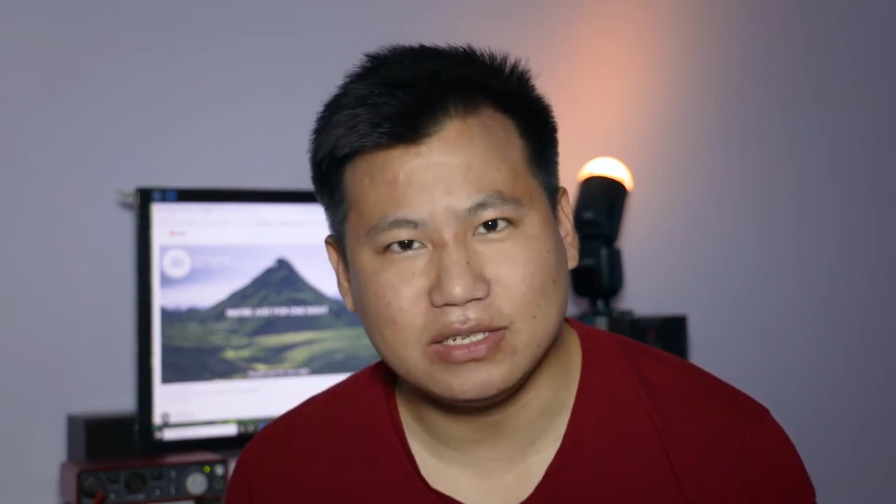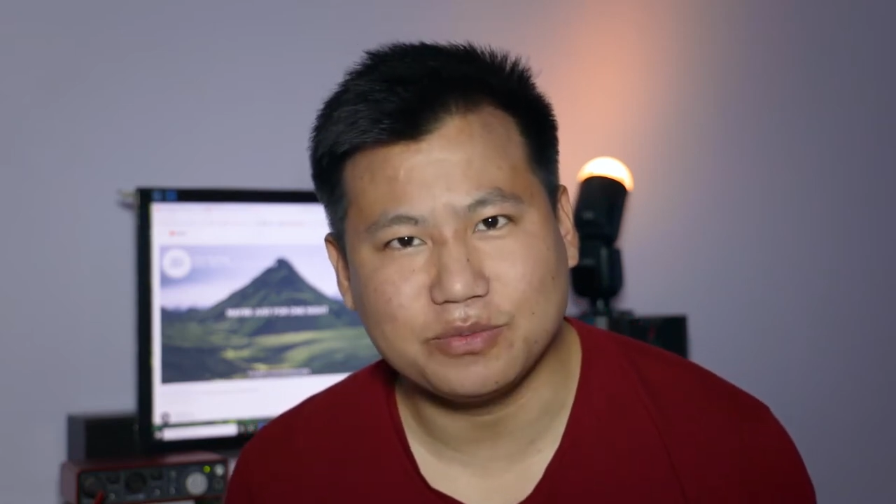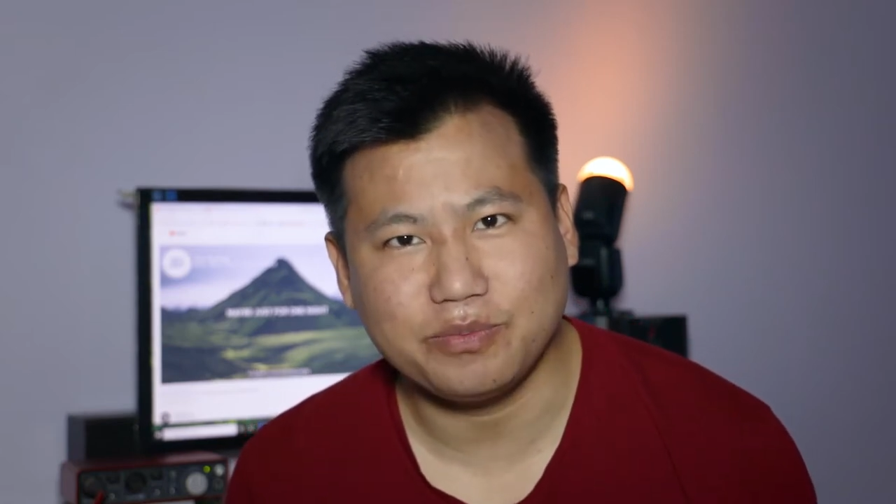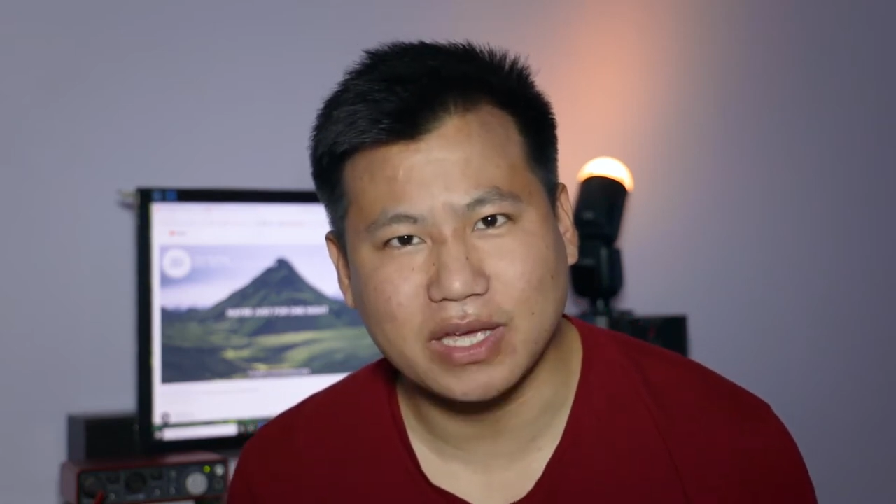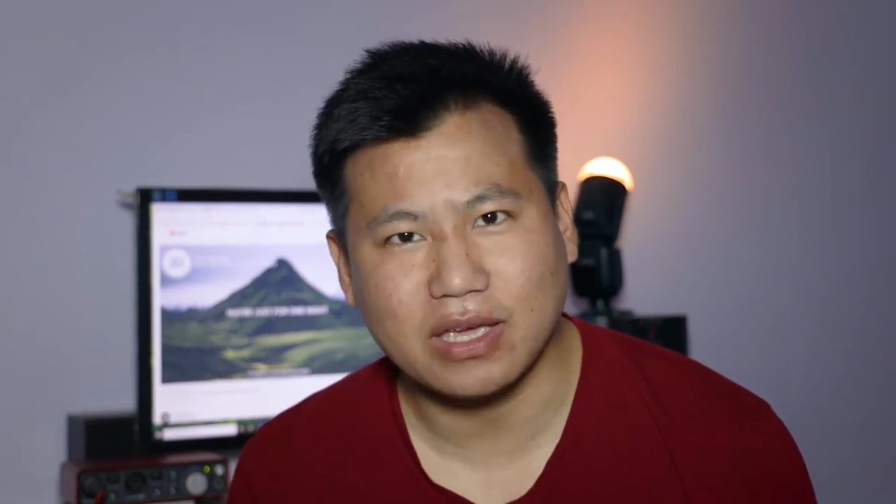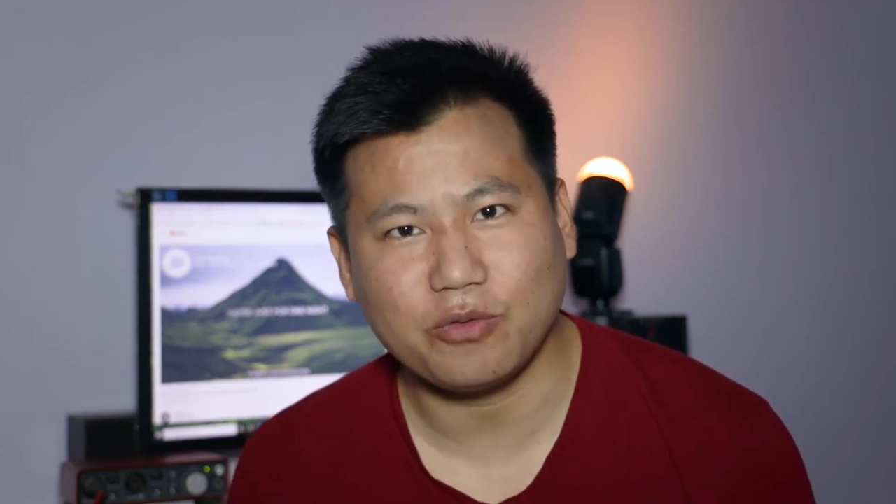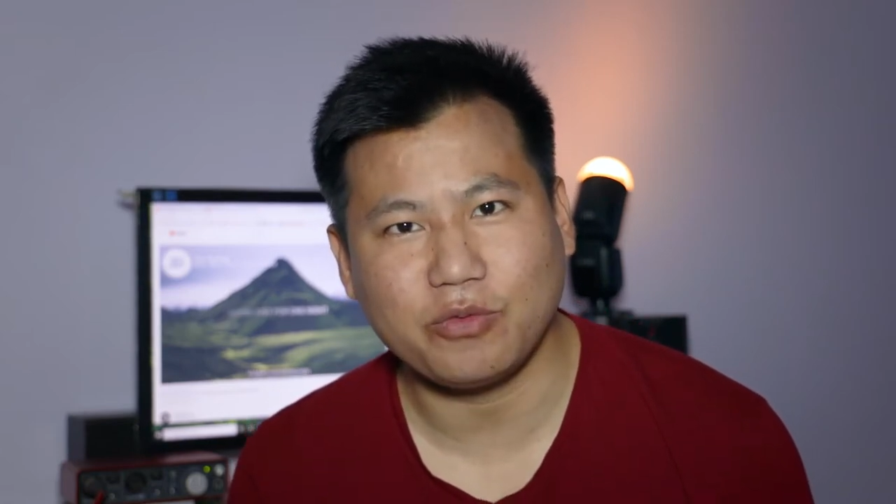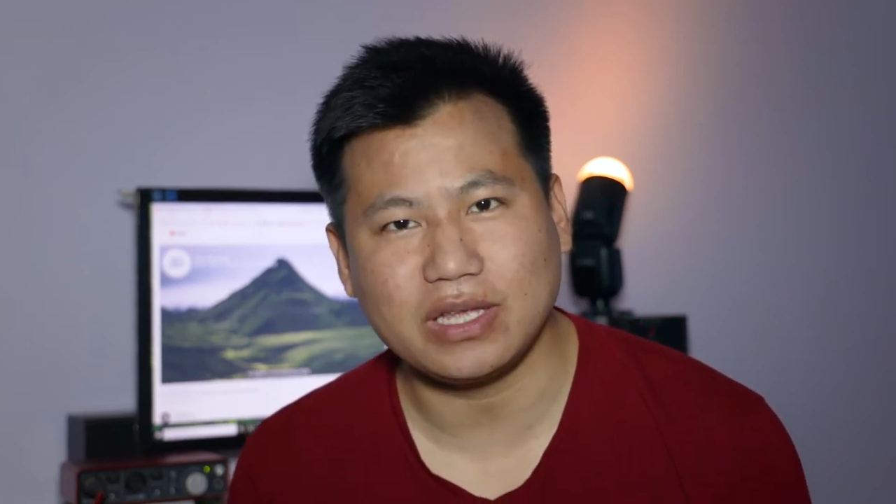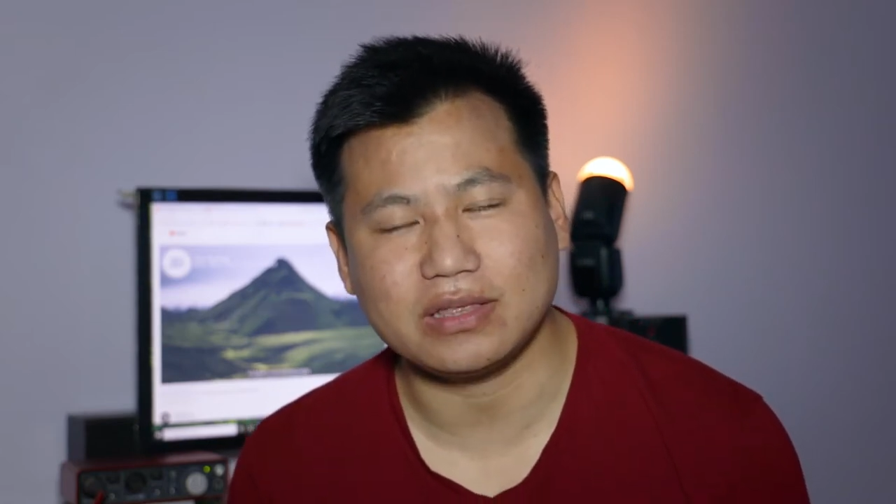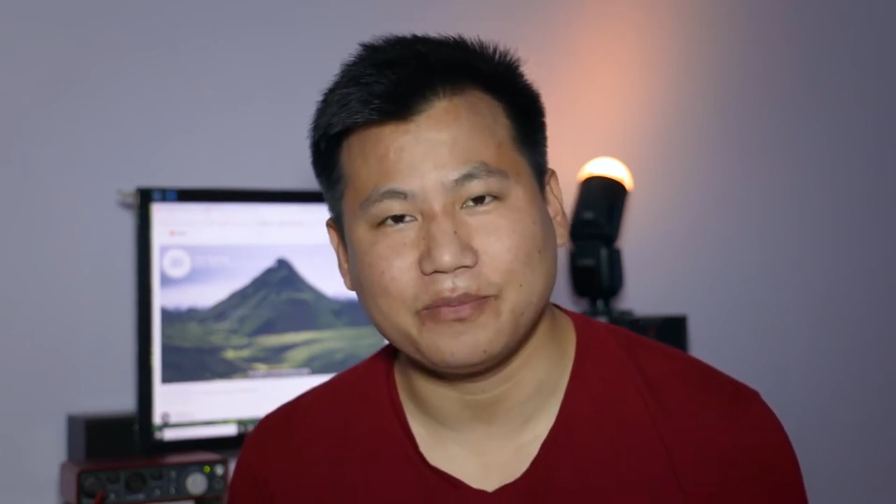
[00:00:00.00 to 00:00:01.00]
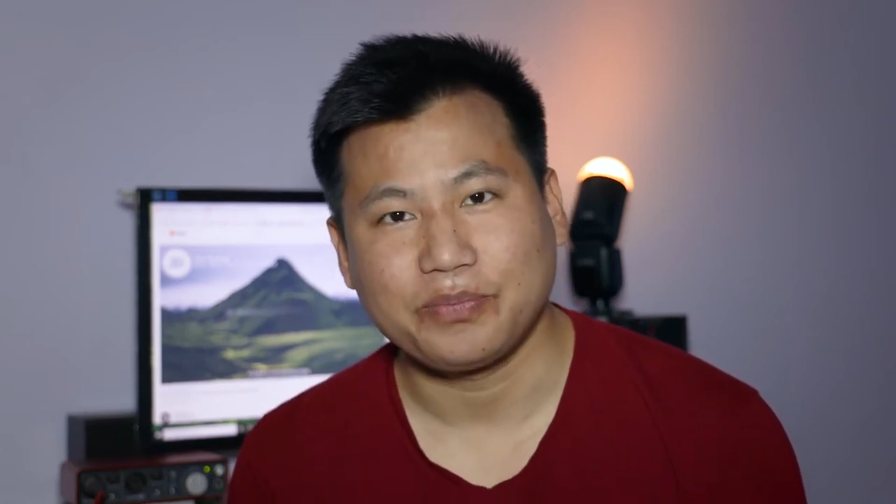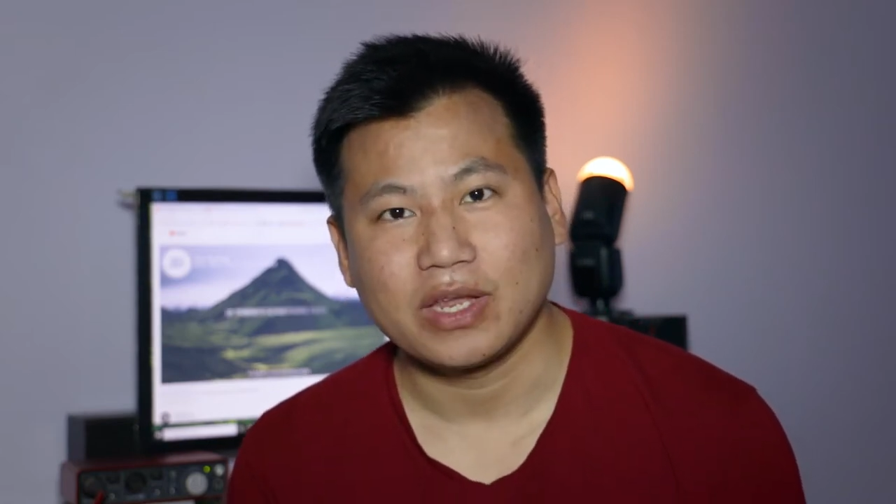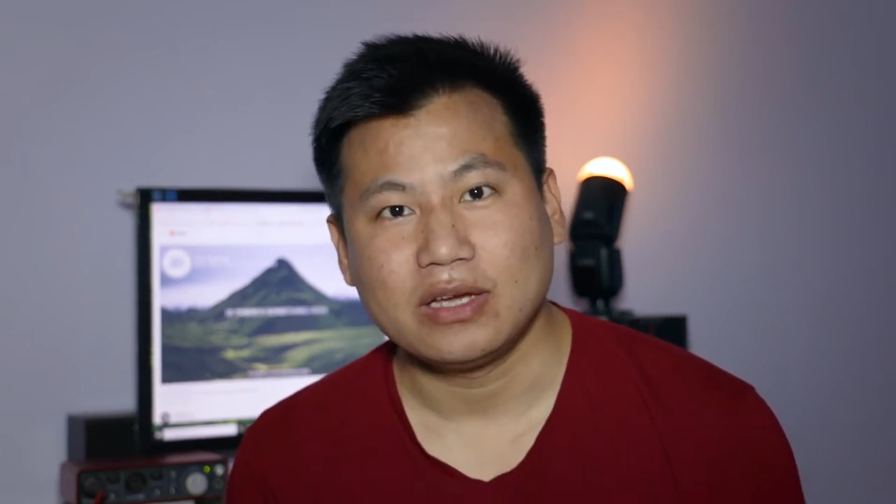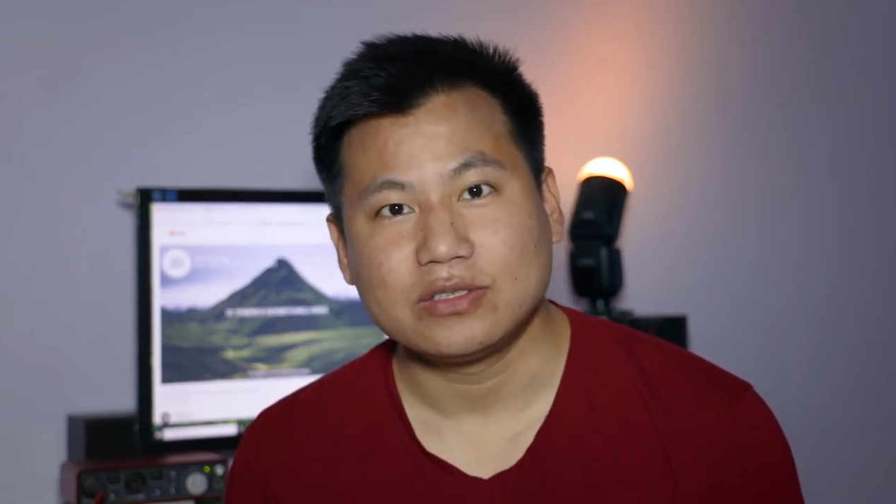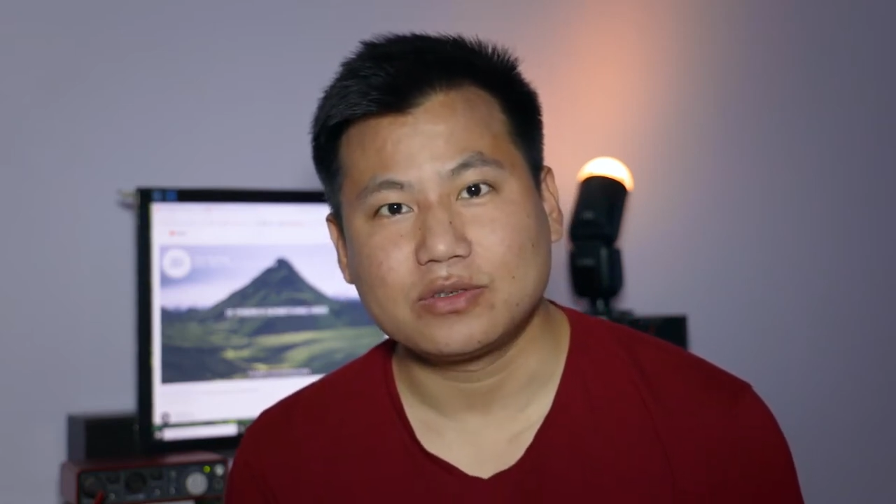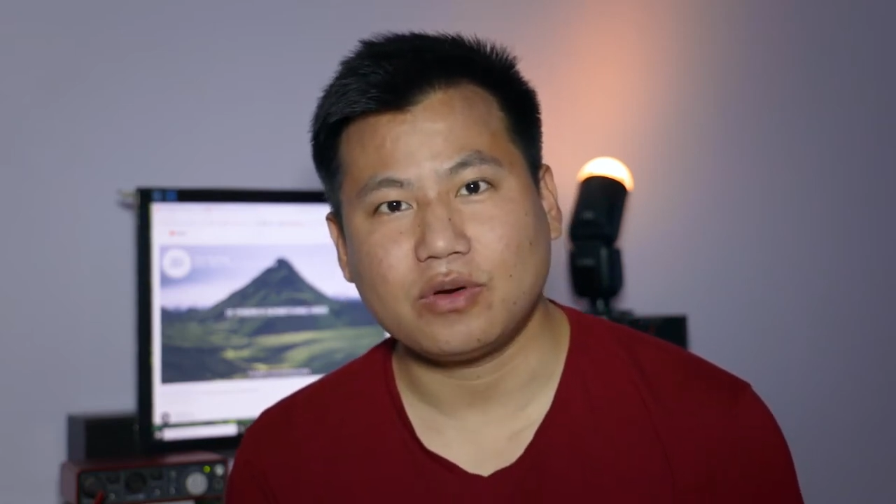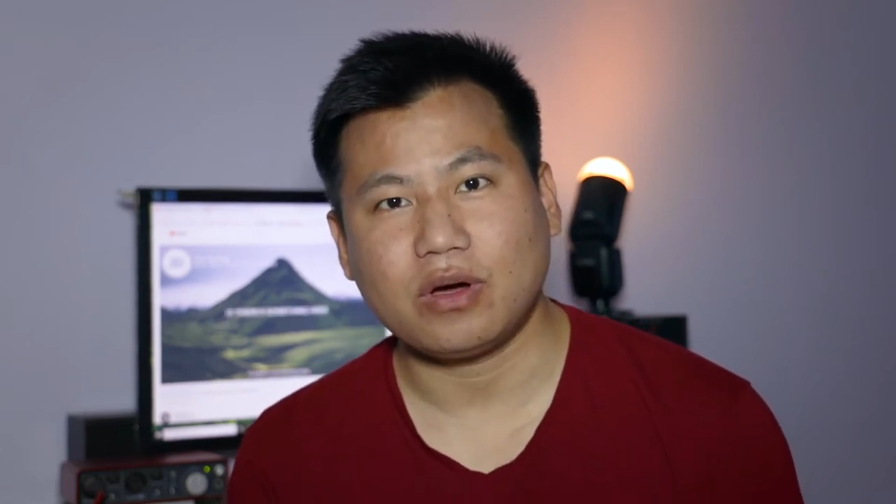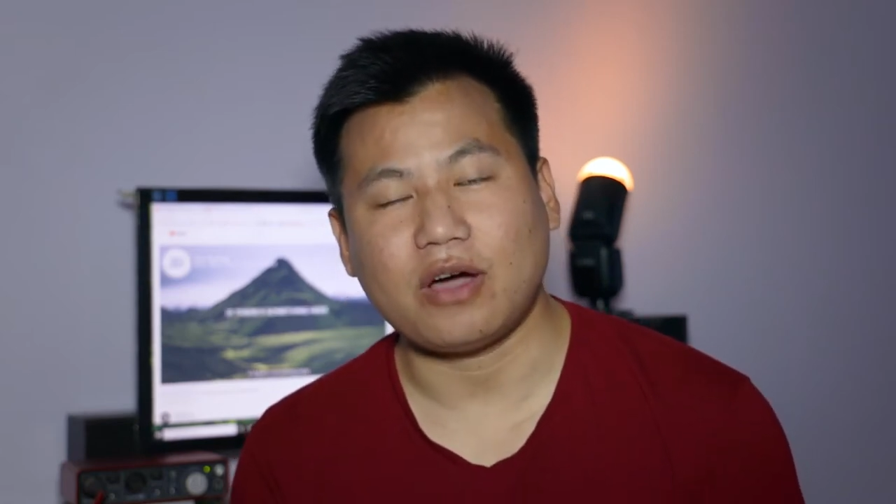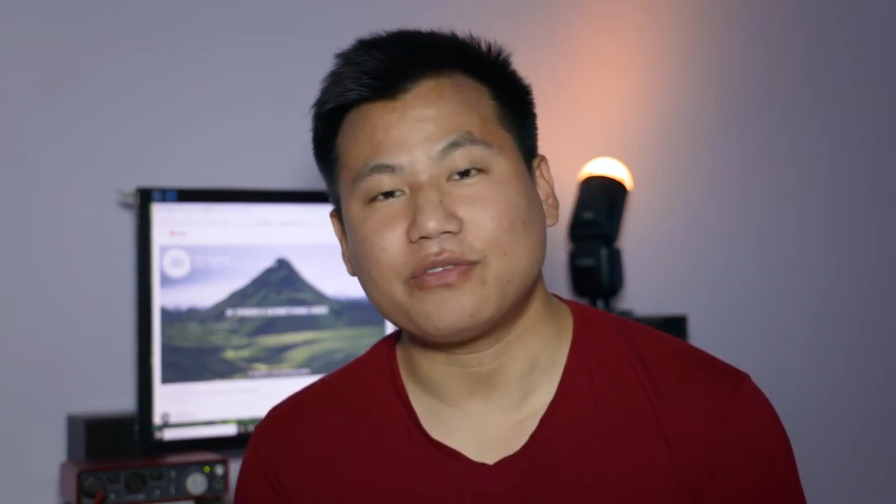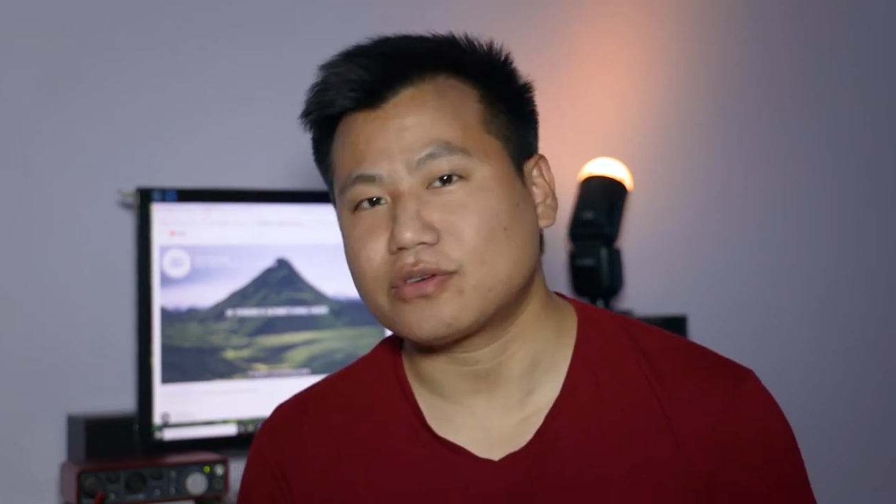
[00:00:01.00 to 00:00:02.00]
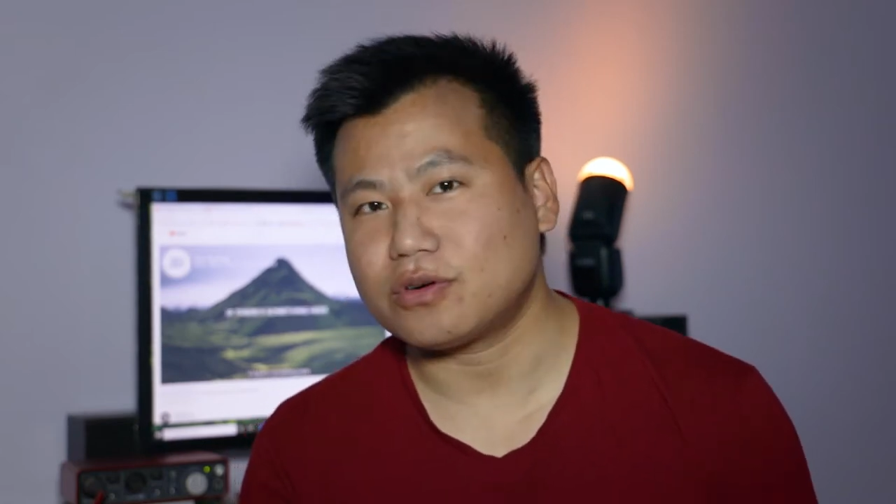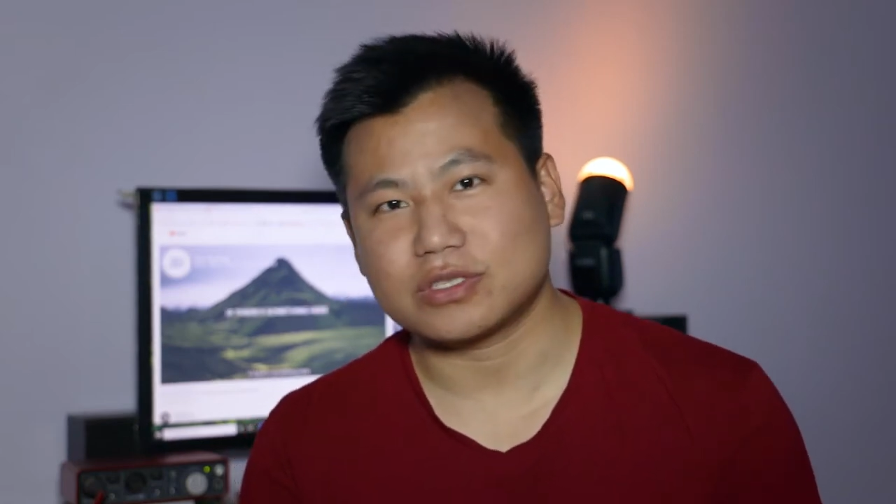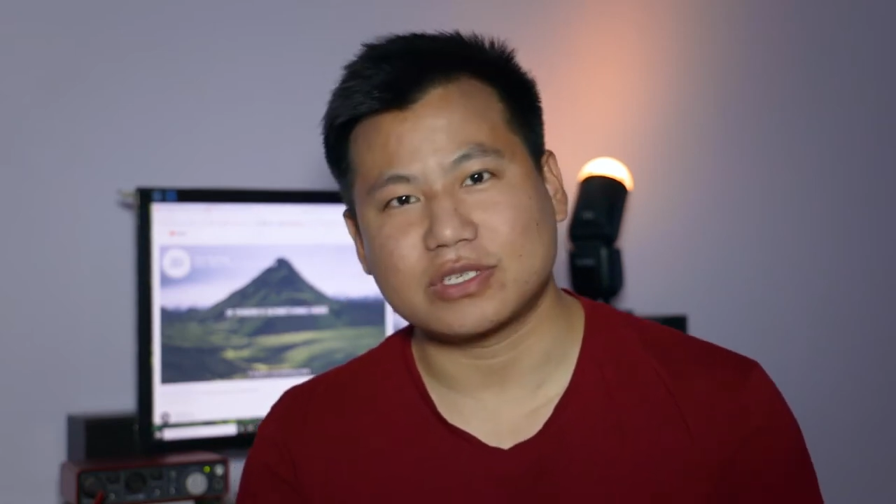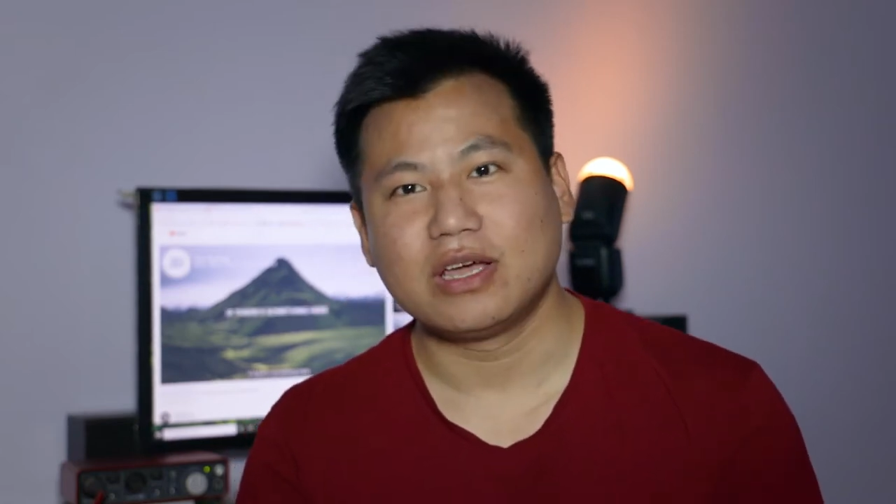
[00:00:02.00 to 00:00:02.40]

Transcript: to begin with. So of course,